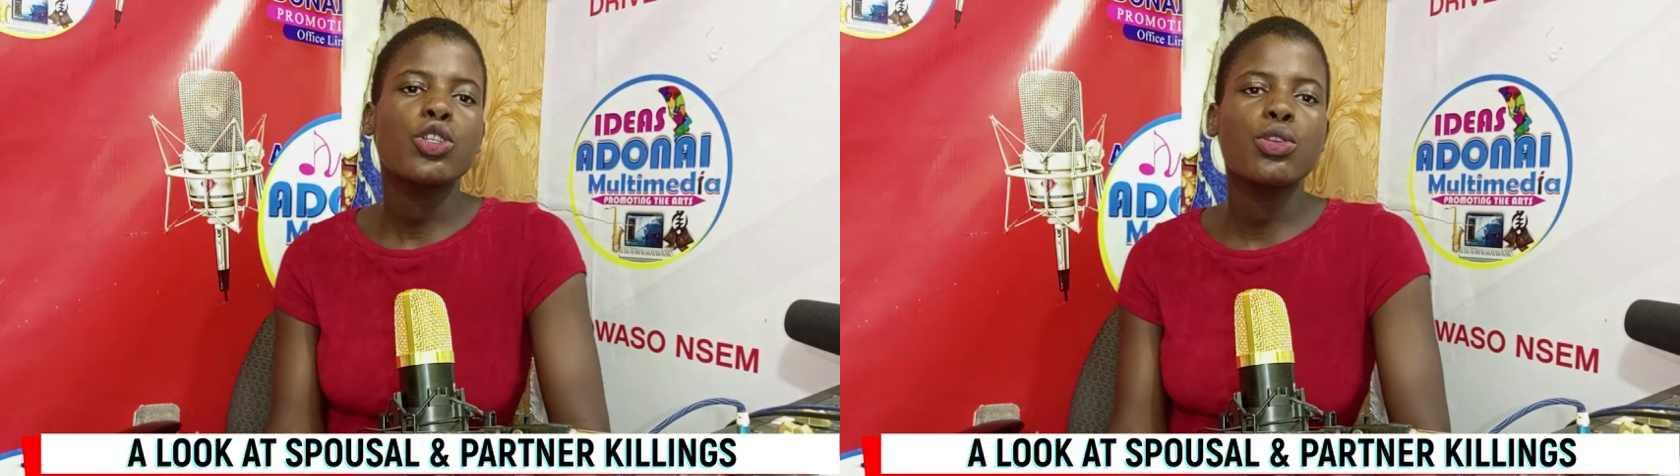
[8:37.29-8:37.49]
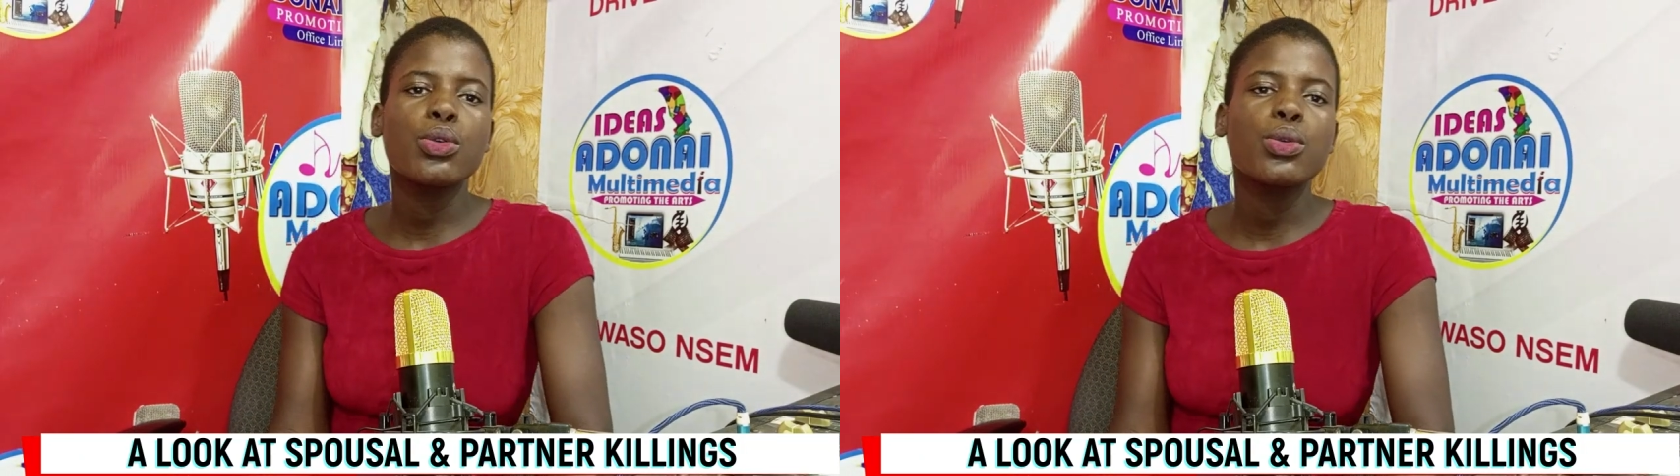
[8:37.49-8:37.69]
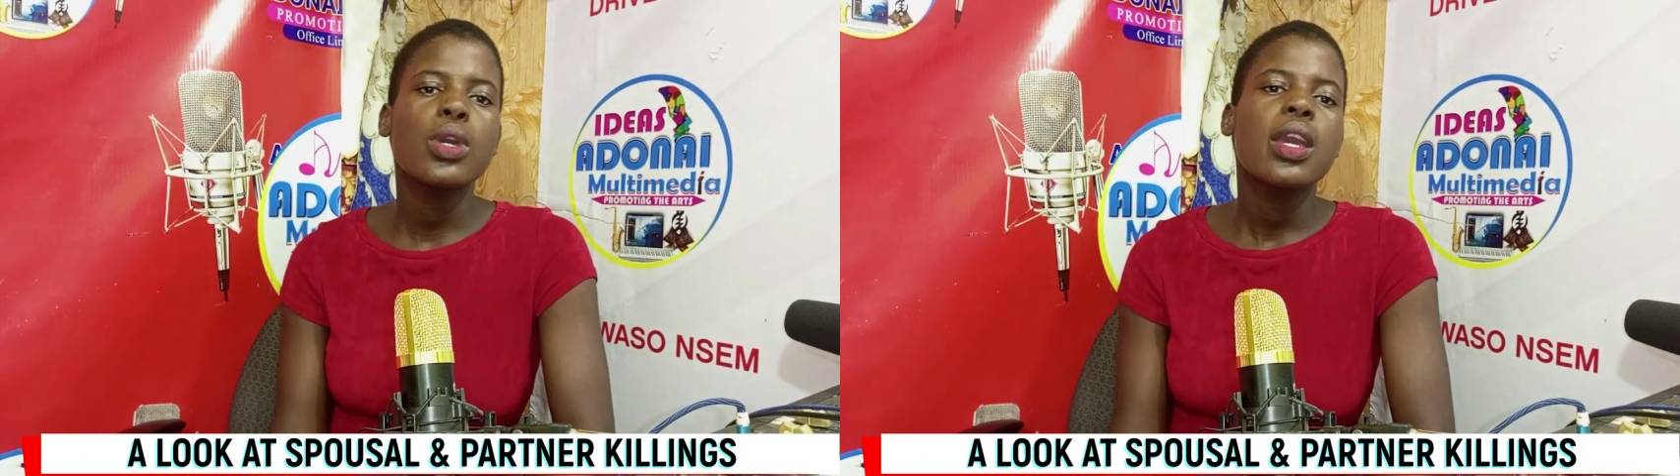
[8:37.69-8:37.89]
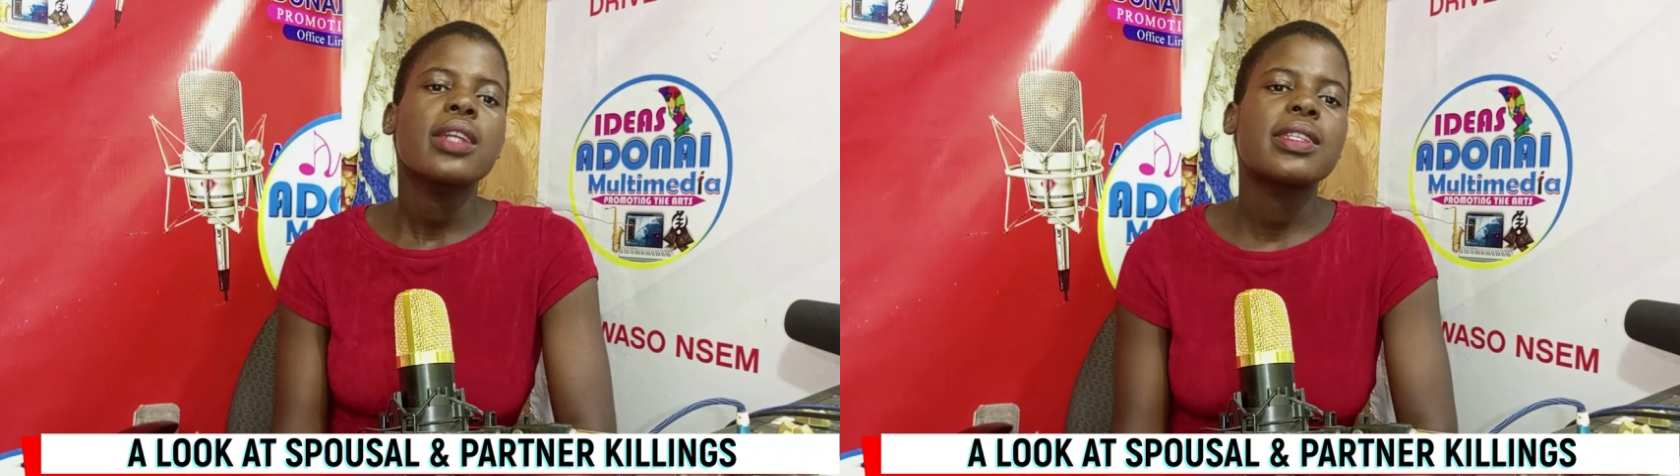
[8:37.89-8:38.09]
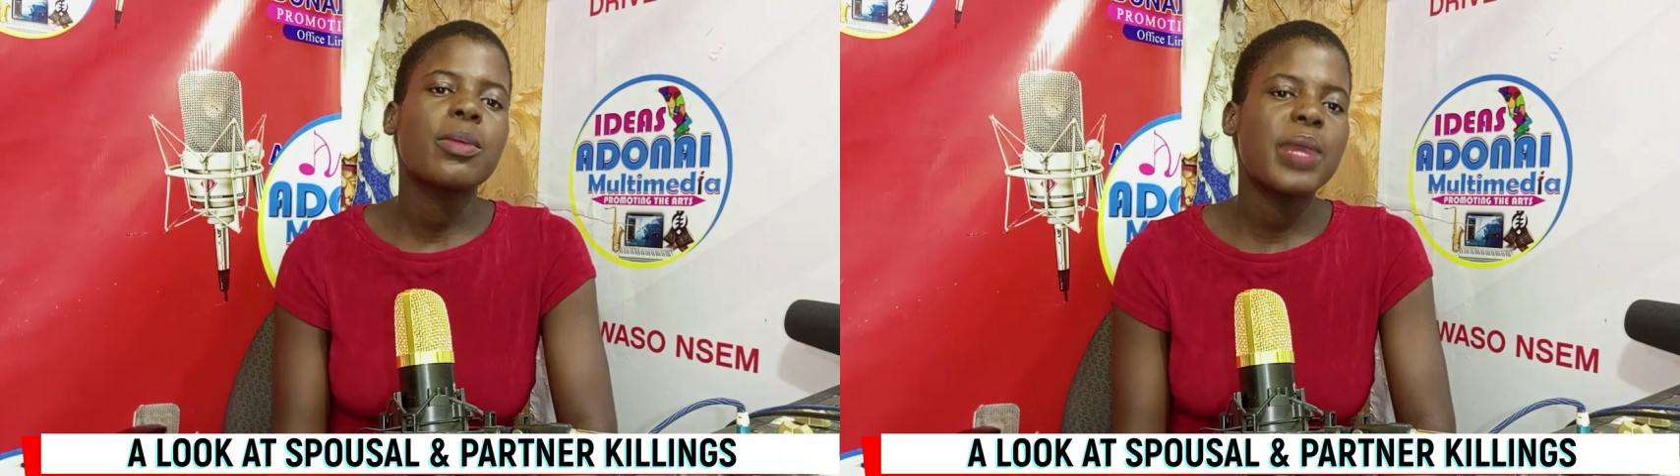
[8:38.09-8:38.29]
to
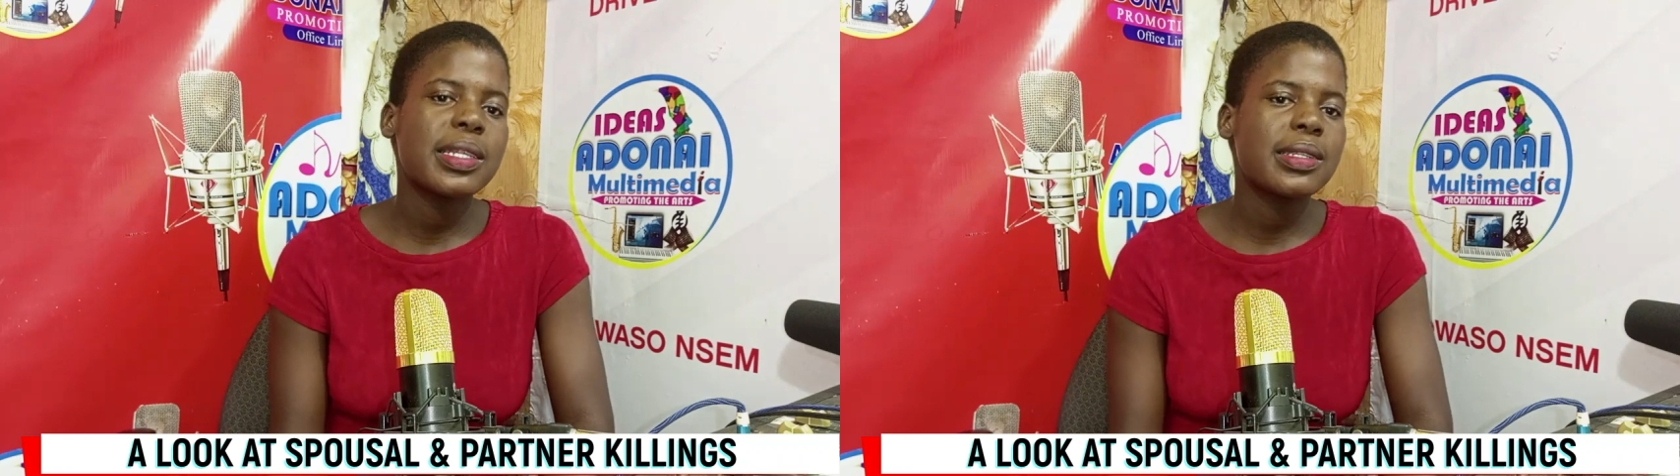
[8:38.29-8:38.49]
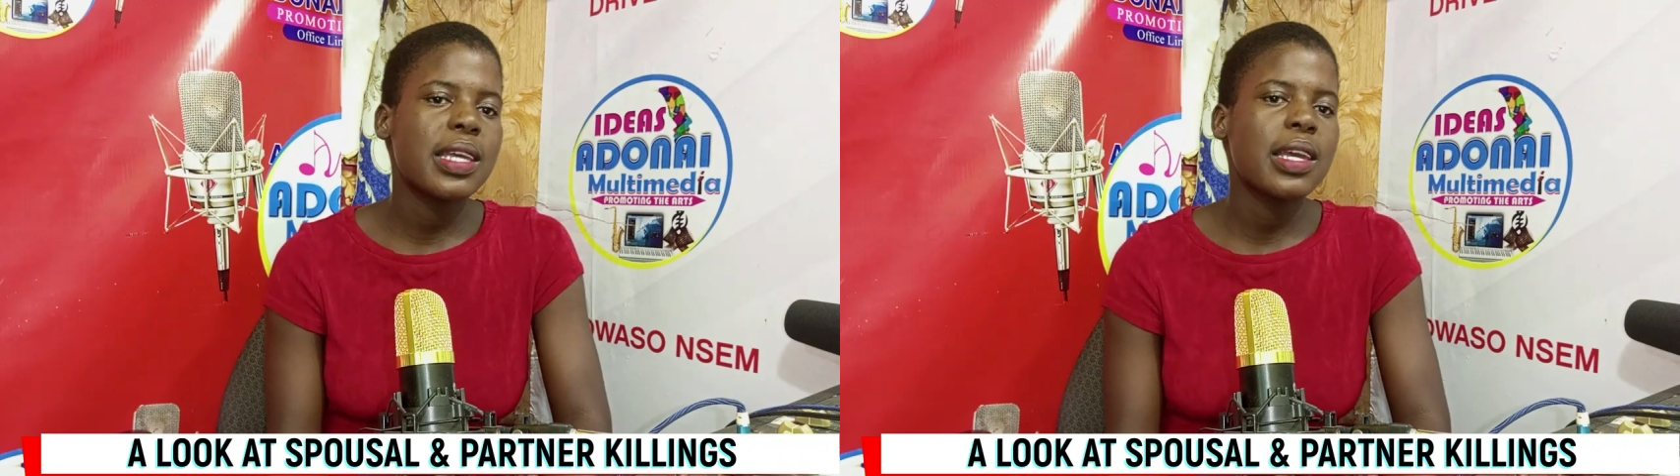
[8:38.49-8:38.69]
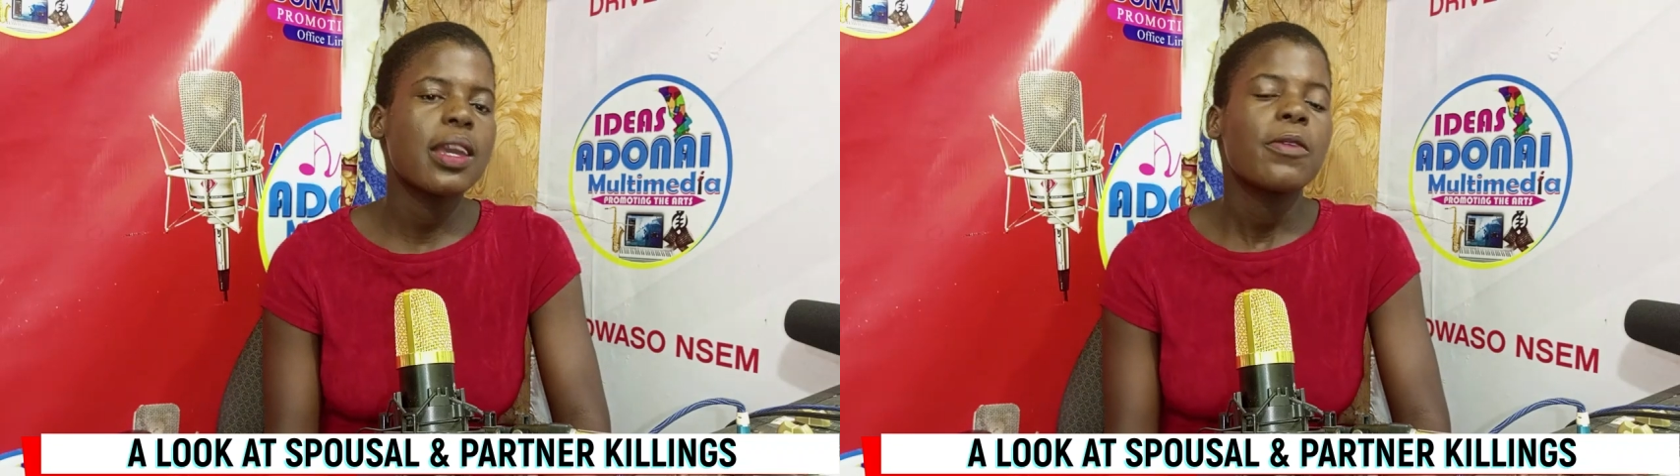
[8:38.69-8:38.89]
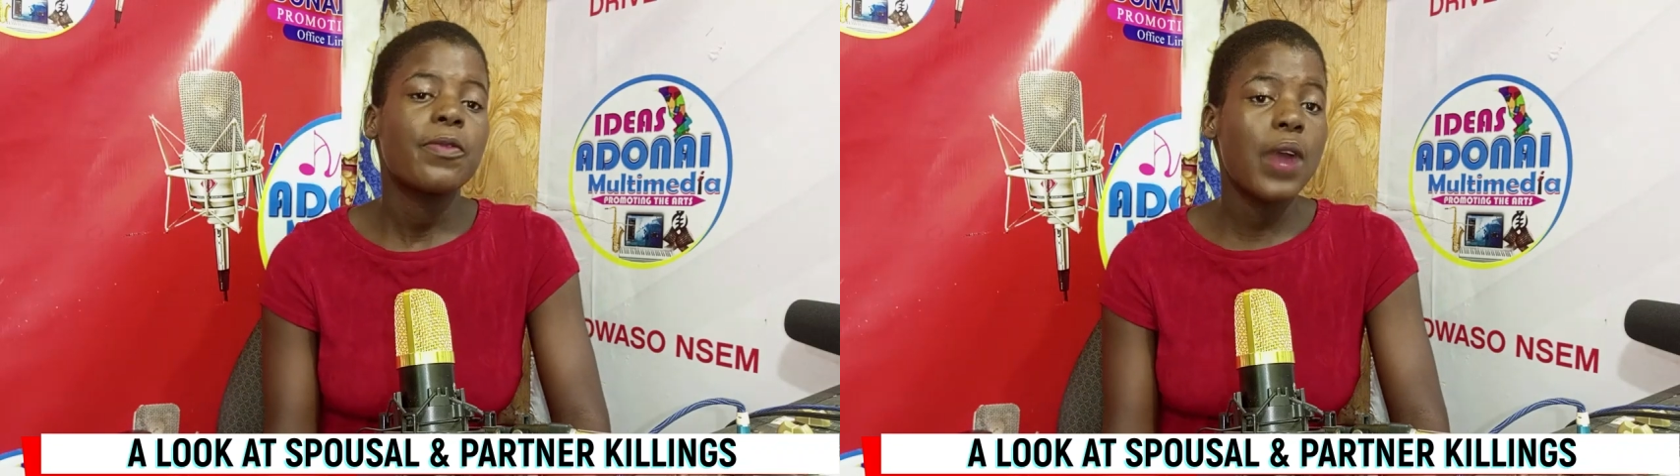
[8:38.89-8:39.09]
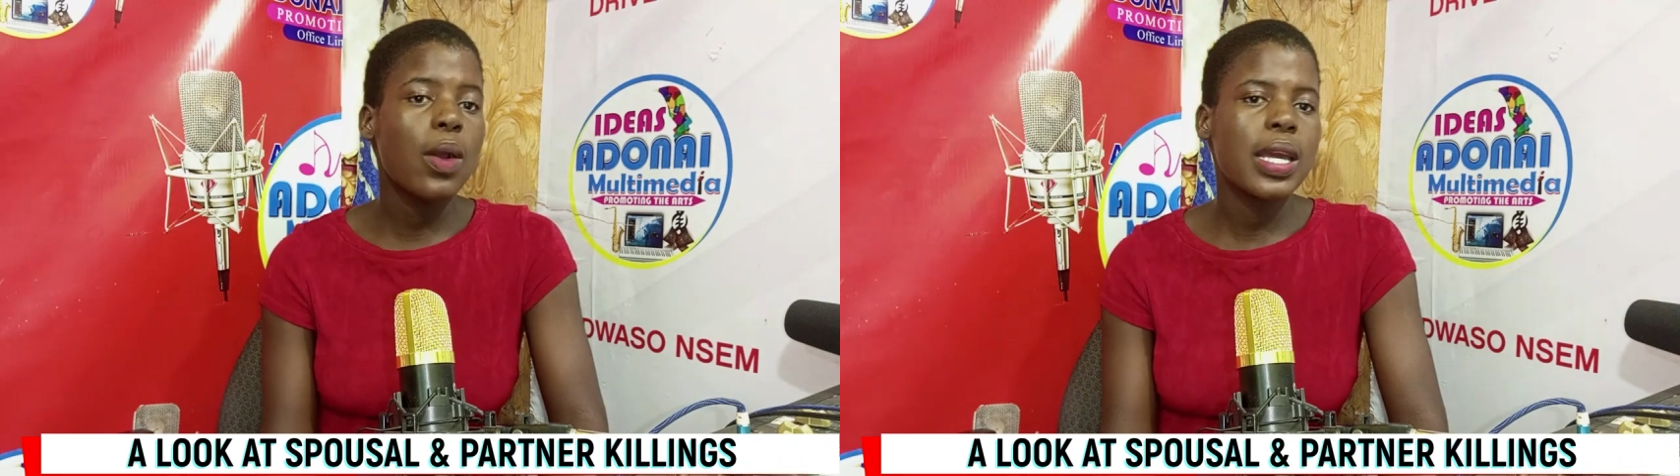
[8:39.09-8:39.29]
domestic
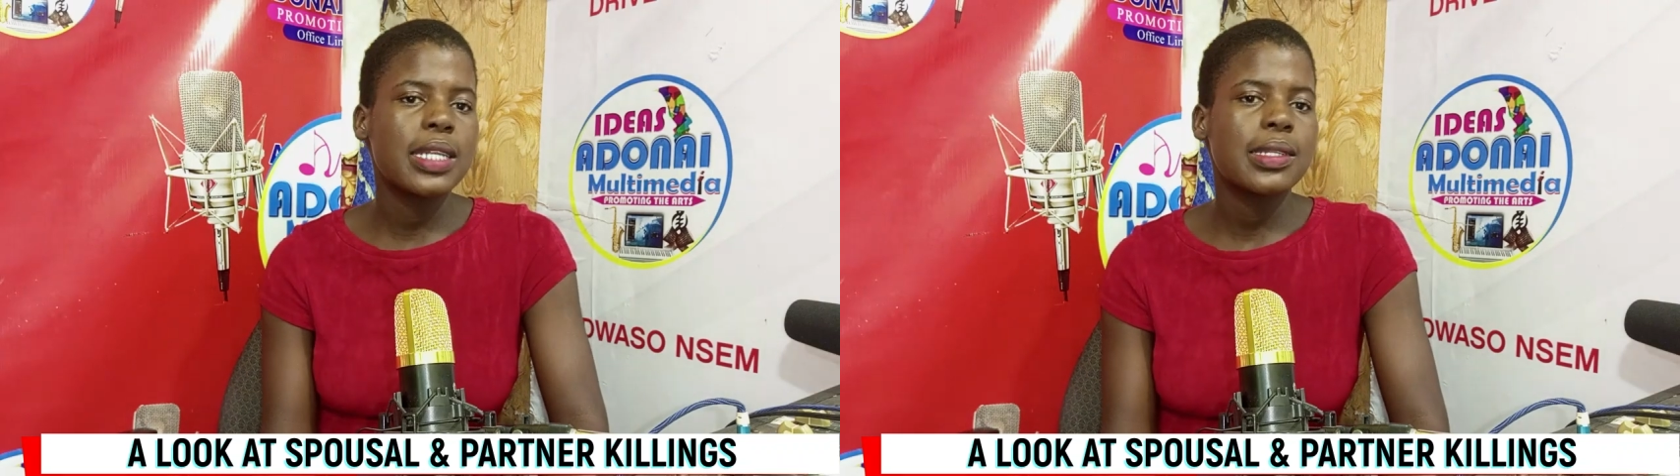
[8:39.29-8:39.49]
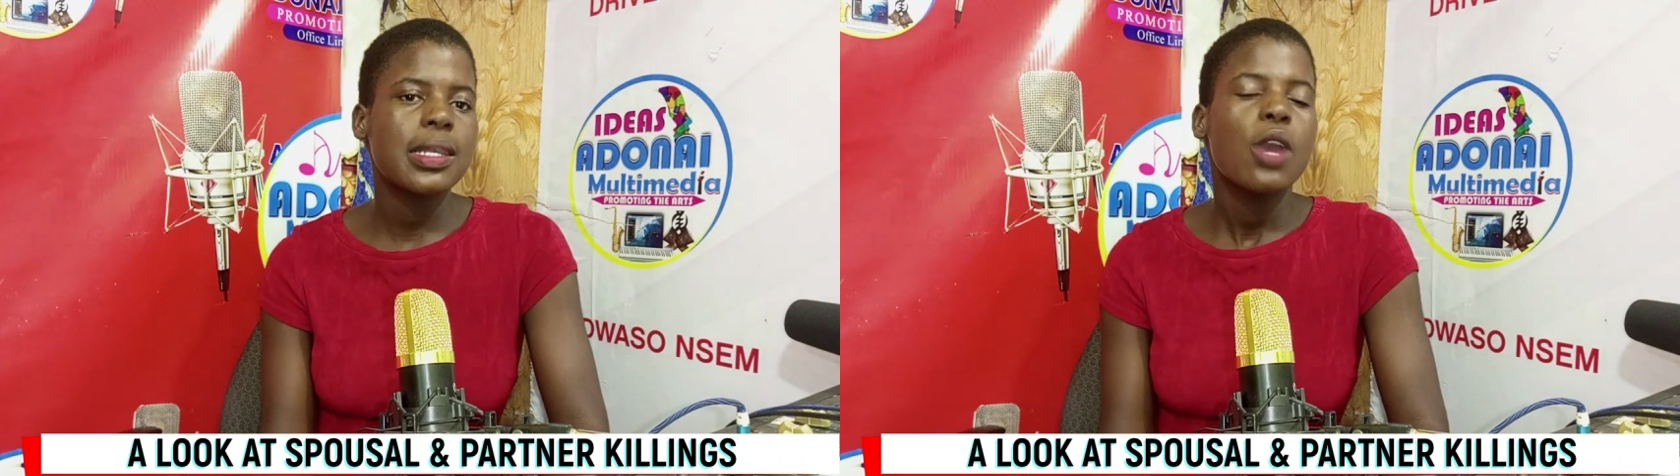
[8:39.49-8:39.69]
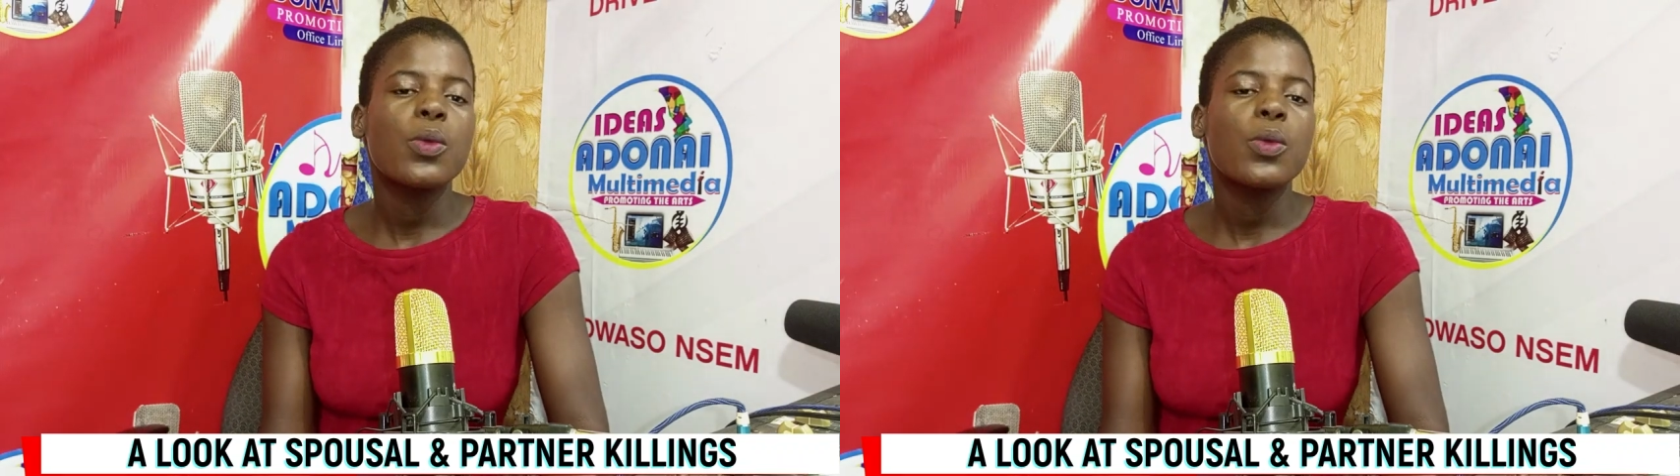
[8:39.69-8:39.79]
violence,